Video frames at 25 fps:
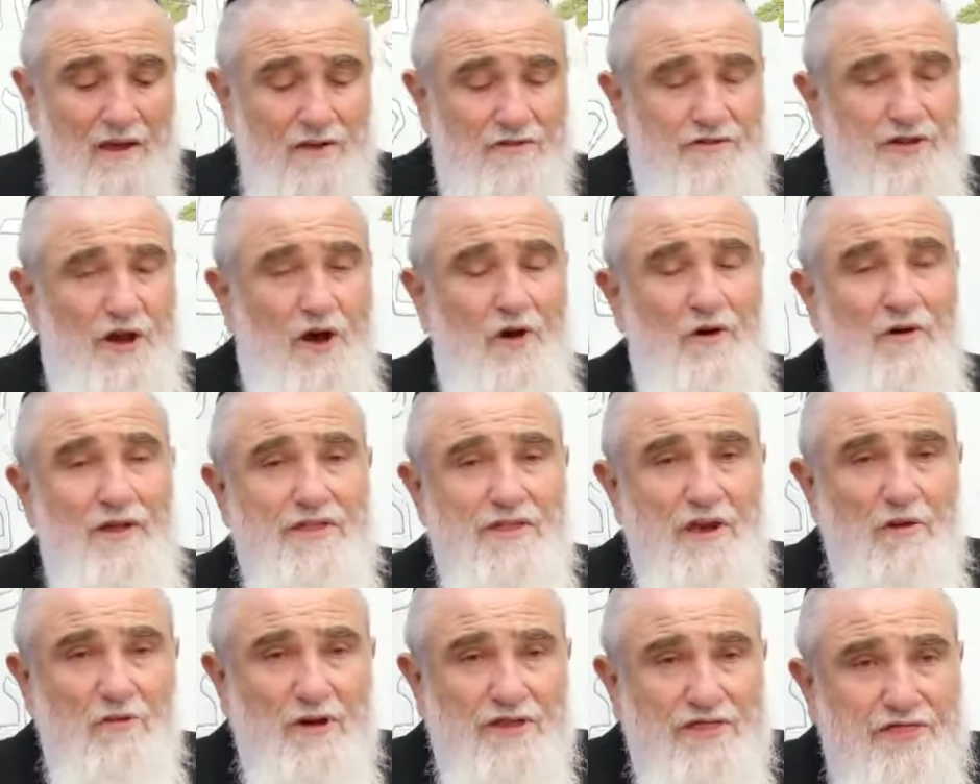So
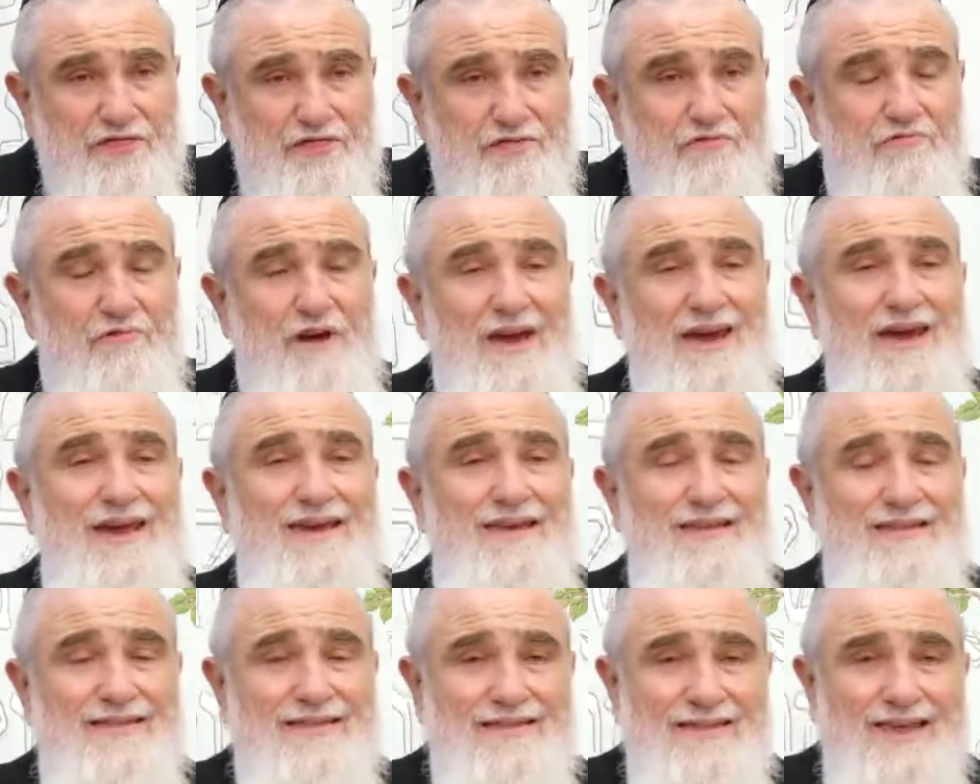there were
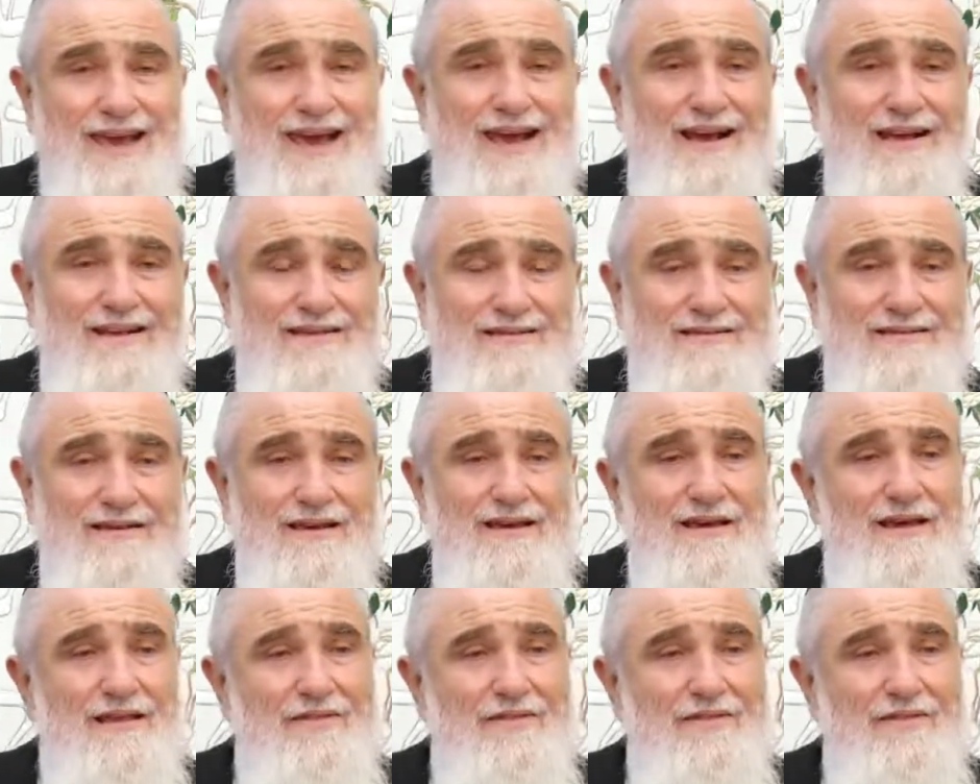three things